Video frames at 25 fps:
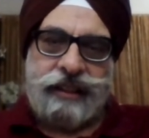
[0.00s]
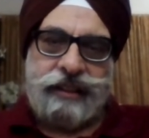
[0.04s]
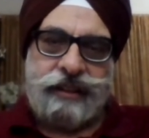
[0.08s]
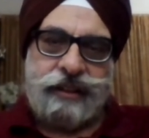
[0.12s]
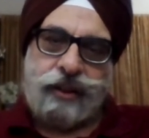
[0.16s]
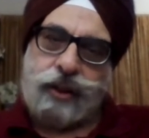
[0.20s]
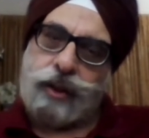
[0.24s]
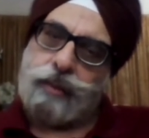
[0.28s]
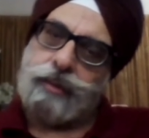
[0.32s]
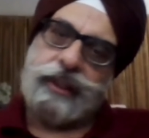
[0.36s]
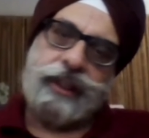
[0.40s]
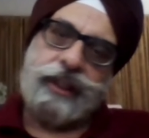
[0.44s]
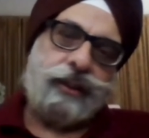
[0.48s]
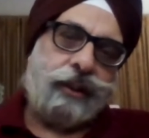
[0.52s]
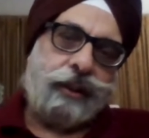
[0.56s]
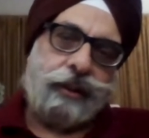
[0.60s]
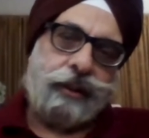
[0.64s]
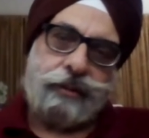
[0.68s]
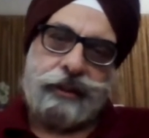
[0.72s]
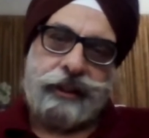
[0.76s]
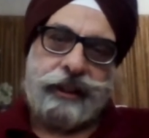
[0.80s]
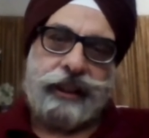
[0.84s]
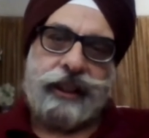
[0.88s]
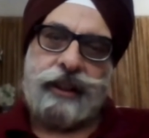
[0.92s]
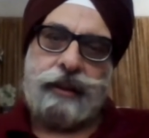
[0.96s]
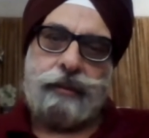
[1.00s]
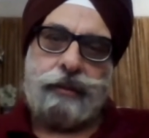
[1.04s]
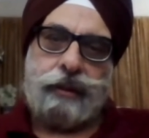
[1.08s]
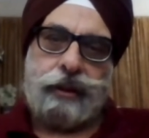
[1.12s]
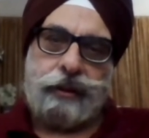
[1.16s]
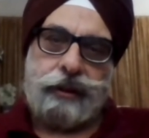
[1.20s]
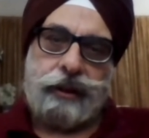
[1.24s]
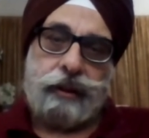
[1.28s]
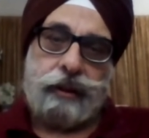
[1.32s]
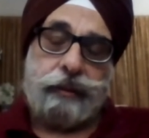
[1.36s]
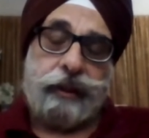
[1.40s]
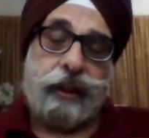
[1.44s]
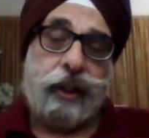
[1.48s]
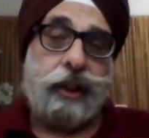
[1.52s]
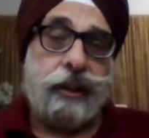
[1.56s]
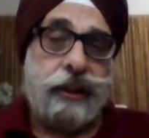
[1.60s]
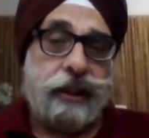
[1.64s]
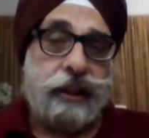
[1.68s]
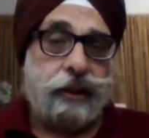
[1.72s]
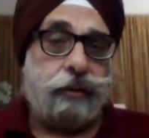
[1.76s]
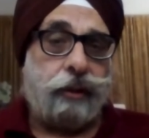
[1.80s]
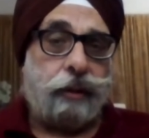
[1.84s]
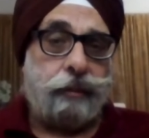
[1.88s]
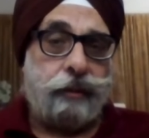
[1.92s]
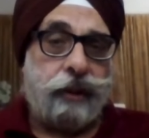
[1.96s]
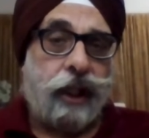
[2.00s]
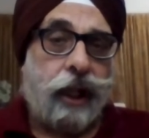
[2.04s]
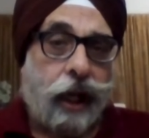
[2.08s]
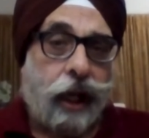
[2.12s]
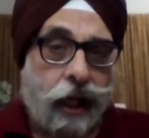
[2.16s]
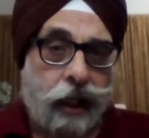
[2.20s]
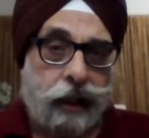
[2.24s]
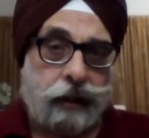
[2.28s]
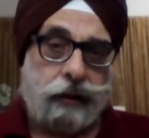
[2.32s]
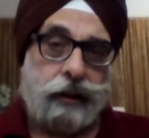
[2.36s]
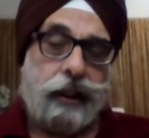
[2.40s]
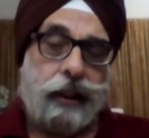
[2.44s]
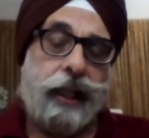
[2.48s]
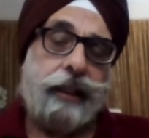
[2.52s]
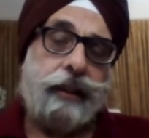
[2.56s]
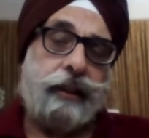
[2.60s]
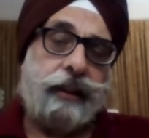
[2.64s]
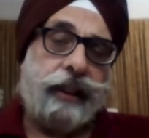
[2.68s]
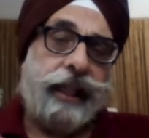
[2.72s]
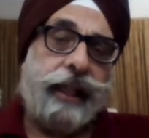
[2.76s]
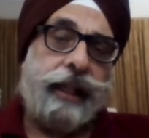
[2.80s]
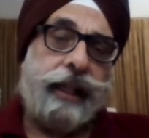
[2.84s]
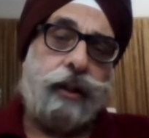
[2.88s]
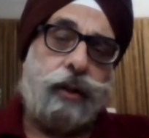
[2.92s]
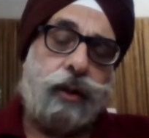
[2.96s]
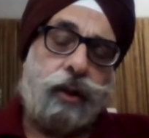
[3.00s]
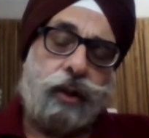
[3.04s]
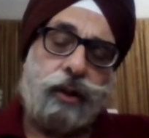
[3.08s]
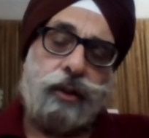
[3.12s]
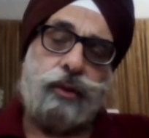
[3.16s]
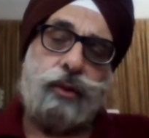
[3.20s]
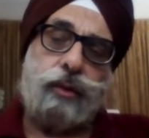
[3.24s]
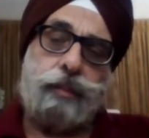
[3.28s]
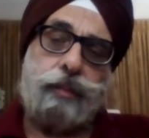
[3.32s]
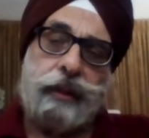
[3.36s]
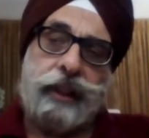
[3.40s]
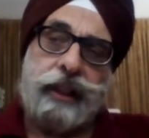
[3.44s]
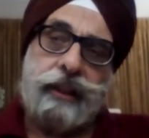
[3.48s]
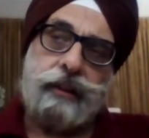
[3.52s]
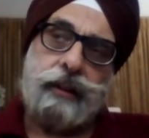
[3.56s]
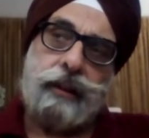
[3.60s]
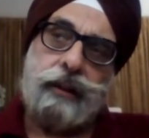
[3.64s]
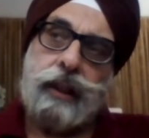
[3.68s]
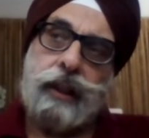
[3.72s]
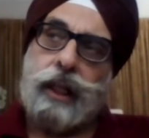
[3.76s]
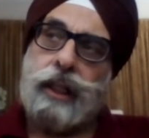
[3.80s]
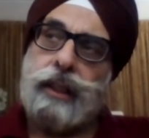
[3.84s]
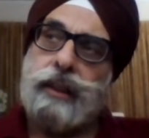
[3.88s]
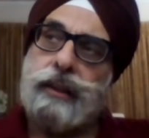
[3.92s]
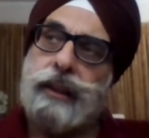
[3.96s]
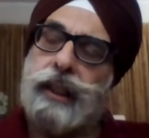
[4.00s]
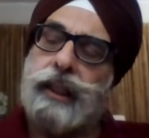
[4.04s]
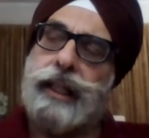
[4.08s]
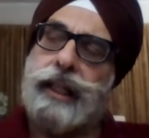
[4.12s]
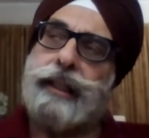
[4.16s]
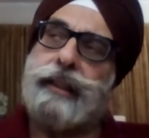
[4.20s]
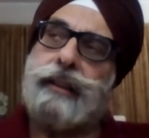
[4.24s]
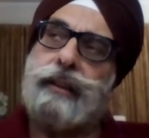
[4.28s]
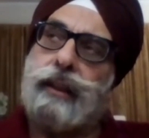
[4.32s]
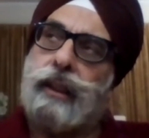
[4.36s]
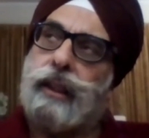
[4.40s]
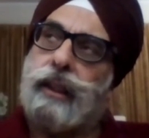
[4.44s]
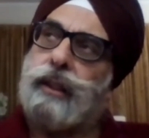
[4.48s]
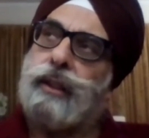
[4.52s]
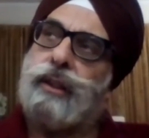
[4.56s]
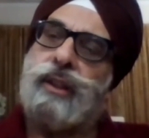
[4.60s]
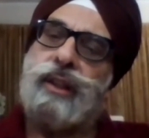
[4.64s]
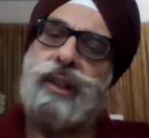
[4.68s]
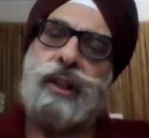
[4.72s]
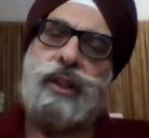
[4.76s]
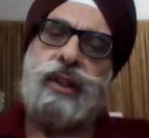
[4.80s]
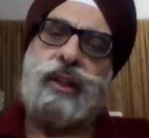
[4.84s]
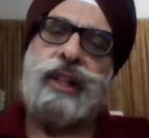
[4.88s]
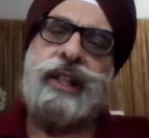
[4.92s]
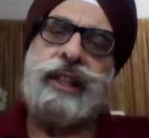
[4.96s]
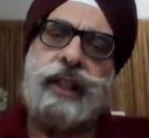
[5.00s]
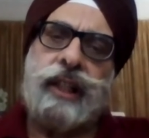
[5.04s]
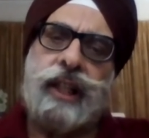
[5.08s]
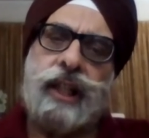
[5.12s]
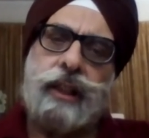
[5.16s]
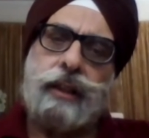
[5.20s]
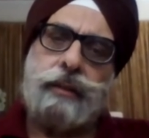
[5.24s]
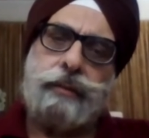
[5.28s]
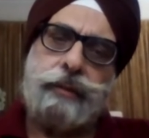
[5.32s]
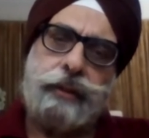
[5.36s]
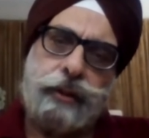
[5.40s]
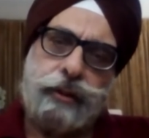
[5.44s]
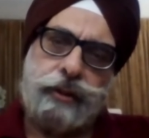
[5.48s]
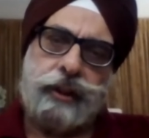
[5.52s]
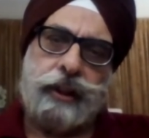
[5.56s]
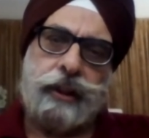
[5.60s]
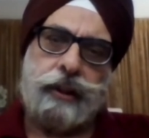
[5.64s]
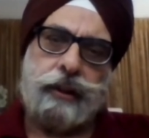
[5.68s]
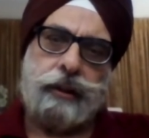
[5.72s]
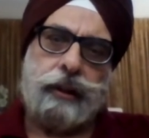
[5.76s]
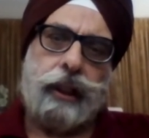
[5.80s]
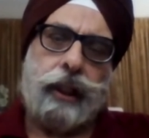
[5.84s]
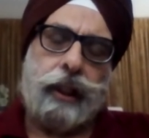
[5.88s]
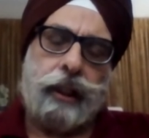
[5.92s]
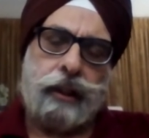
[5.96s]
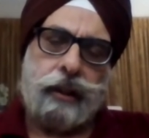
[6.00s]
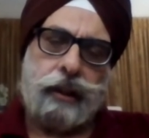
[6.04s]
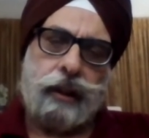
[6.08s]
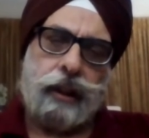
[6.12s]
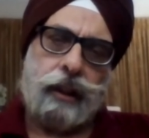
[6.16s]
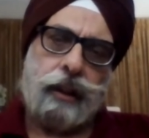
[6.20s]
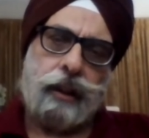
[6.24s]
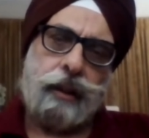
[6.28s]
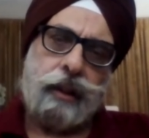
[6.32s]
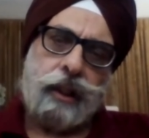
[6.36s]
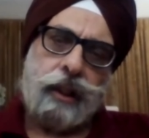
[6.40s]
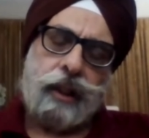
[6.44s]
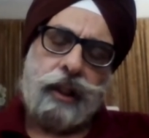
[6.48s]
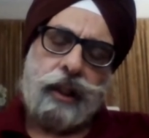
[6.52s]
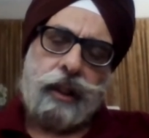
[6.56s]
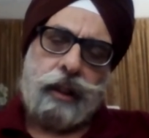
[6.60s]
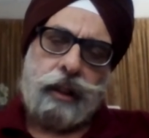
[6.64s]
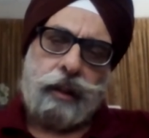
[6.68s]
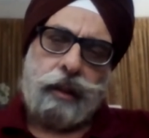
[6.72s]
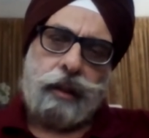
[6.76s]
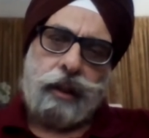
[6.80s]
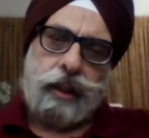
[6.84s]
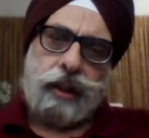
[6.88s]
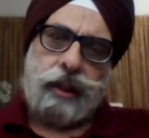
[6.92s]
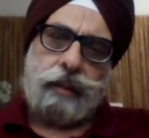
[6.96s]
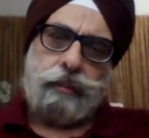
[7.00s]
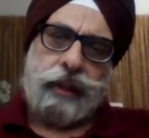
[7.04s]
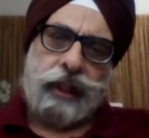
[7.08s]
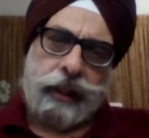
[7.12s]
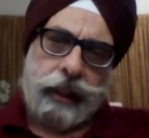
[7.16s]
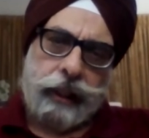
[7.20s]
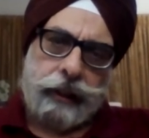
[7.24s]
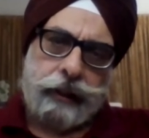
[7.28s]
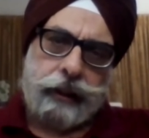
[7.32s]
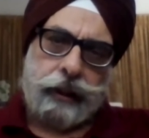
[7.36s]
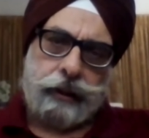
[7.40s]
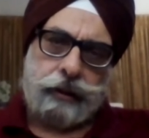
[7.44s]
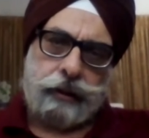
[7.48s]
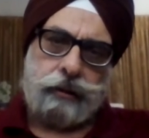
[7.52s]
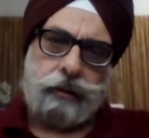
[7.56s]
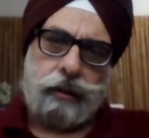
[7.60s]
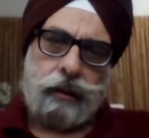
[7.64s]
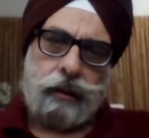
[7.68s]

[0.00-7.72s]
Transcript: nobody's going to forget about it because it's from the heart. And they go to places, say like the Rohingya refugees in Bangladesh.